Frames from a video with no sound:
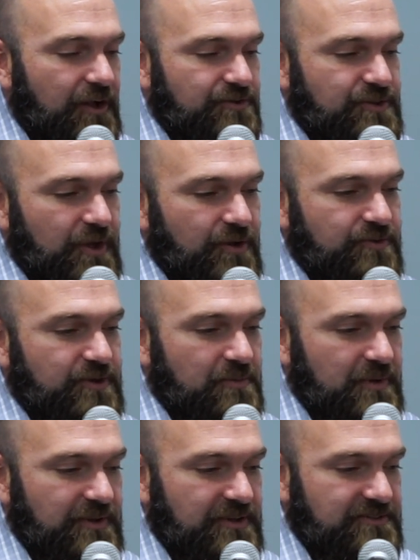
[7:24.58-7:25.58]
So
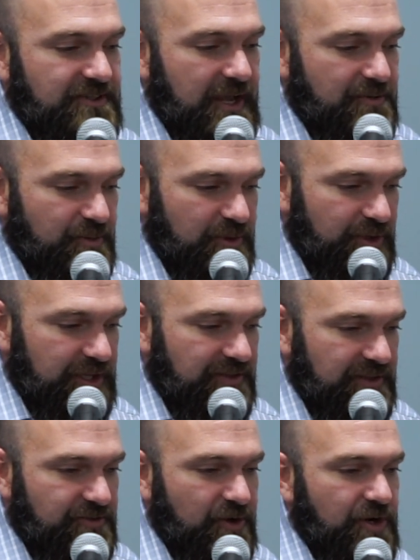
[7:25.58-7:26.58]
some of these times we look at
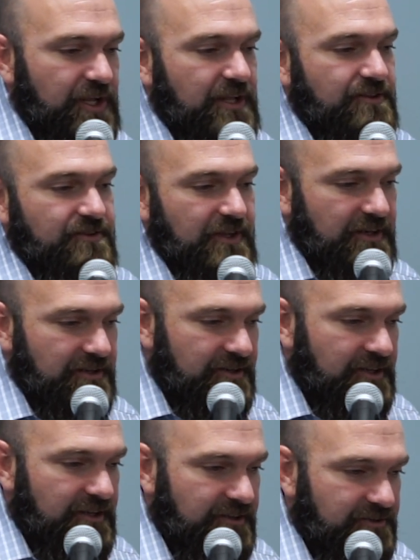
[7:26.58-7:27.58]
these earnings, and
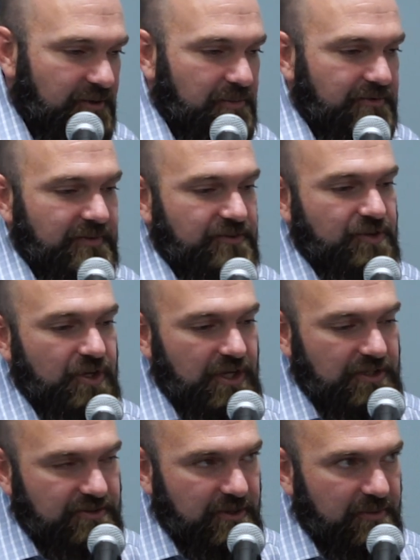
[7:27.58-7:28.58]
some of it's
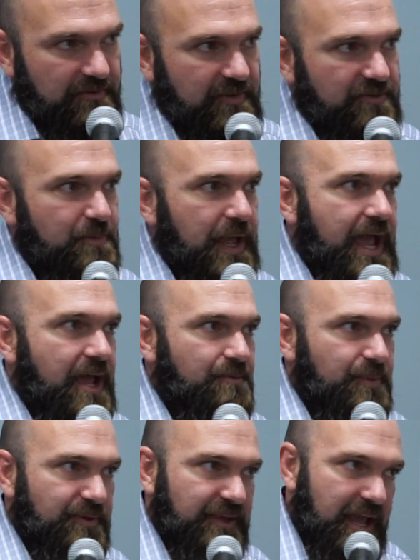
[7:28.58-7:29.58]
good, some of it's bad,
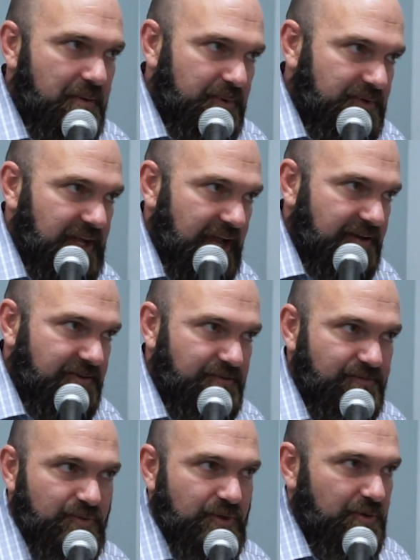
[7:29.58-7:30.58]
but the appetite
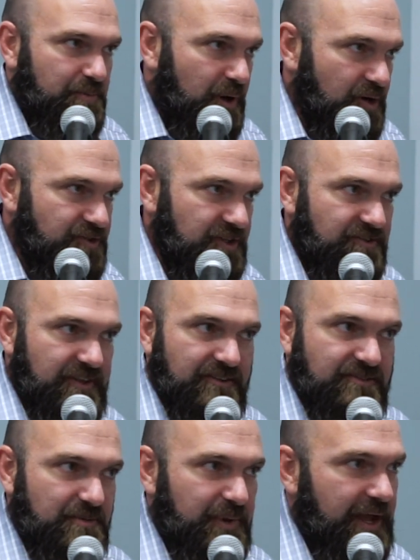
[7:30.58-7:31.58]
to purchase, that
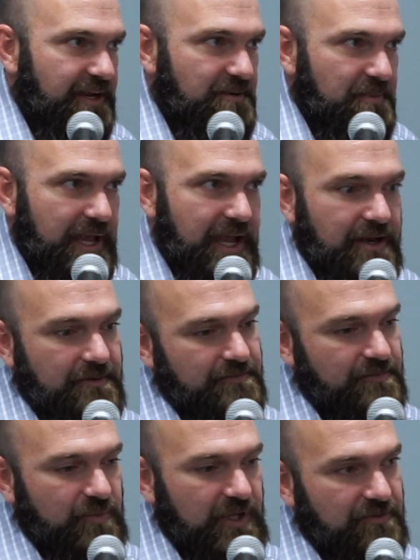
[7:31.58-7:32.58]
supply and demand,
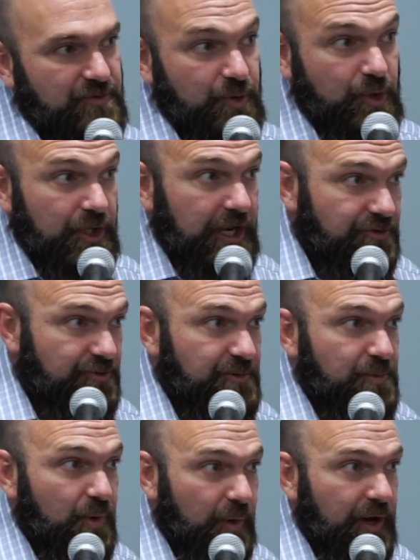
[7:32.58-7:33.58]
gives you a good entry
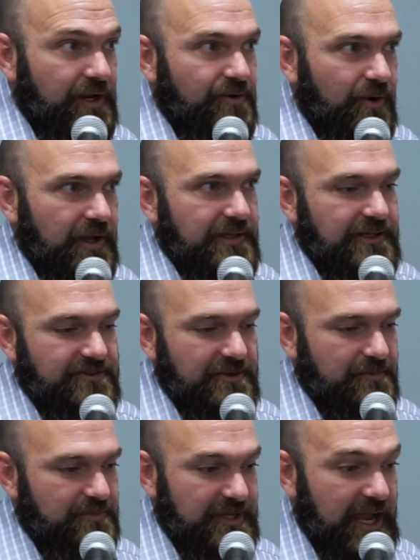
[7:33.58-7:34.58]
point, or at least a
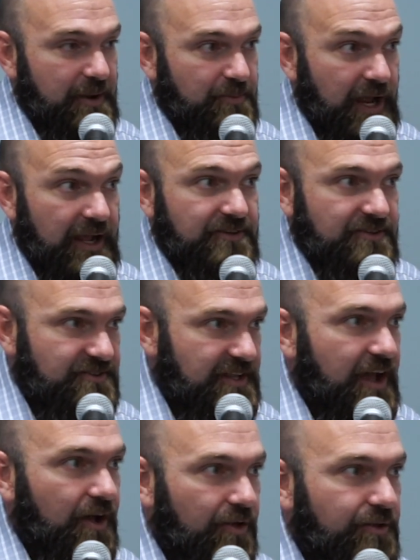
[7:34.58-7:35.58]
time not to
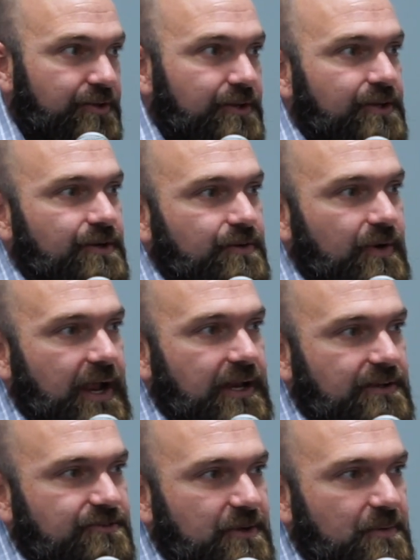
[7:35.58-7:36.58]
sell, right,
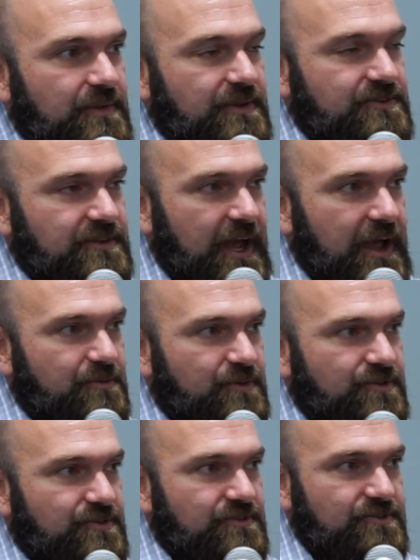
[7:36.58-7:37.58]
in some of these times,
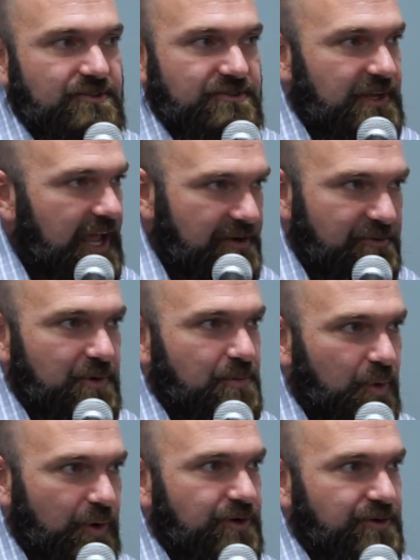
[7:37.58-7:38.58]
which is just ever
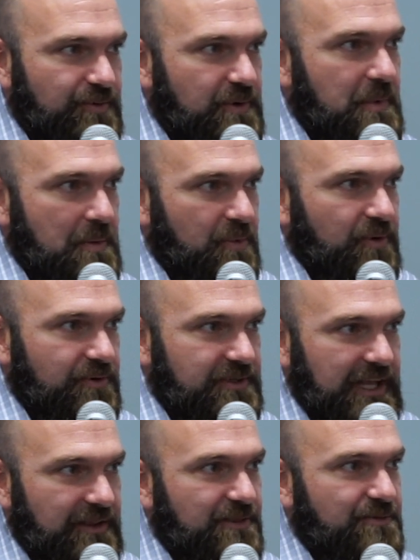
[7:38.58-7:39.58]
important to remember
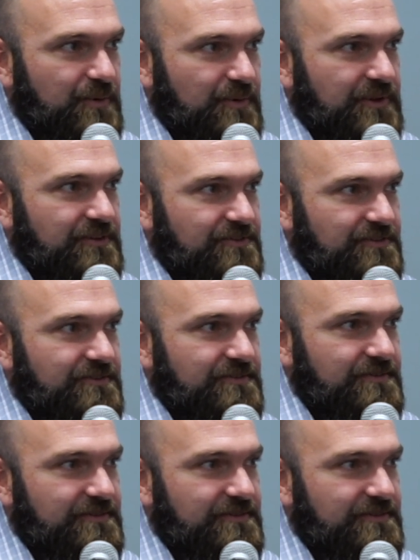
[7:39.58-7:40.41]
getting through these